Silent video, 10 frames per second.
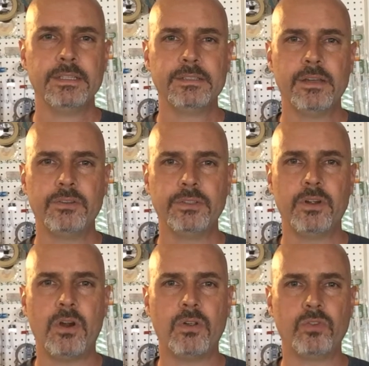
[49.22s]
It's held in
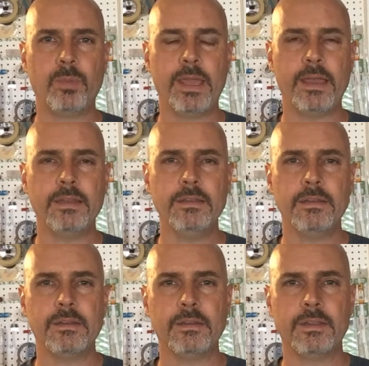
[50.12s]
Carlsbad,
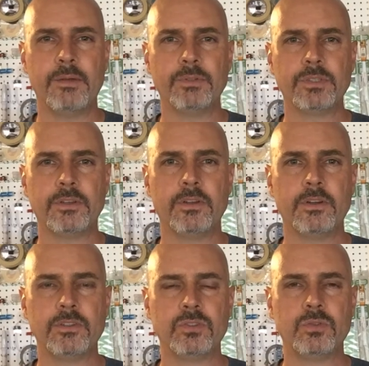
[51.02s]
and that was on
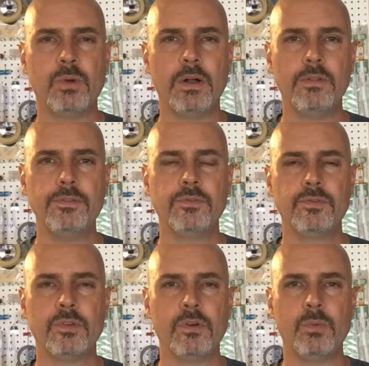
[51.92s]
August 12th.
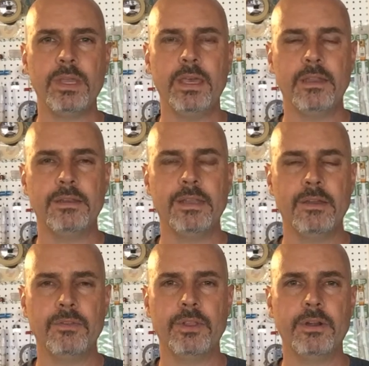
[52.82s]
So we headed
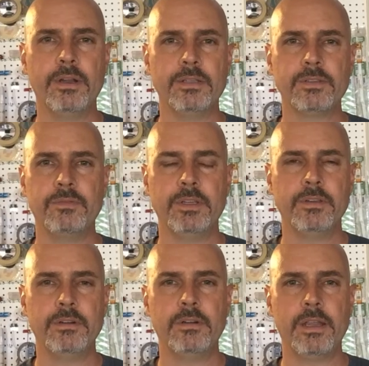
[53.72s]
down there as a
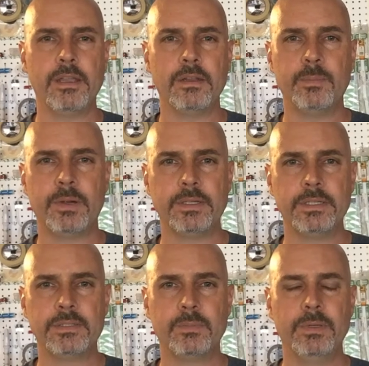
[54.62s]
vendor and a
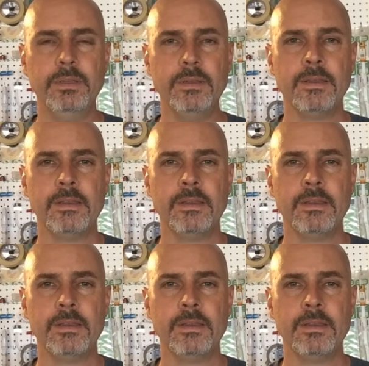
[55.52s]
participant.